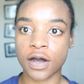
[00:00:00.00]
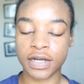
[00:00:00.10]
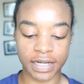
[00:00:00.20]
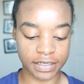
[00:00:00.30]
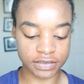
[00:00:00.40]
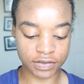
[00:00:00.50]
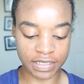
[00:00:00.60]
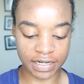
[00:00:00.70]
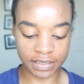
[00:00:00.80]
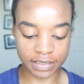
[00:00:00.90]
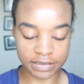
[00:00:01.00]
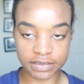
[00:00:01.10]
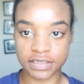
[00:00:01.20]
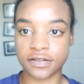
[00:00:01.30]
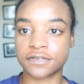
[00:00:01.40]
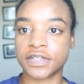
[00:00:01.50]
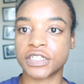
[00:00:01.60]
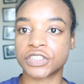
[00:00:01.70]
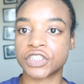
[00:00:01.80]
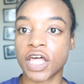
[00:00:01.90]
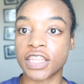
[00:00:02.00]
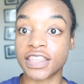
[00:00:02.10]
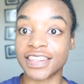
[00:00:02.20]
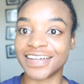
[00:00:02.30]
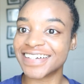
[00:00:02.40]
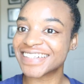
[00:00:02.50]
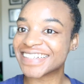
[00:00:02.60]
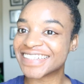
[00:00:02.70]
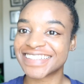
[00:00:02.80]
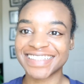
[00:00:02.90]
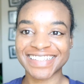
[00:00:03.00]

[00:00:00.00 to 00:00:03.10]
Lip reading: Okay, so that is the finished look.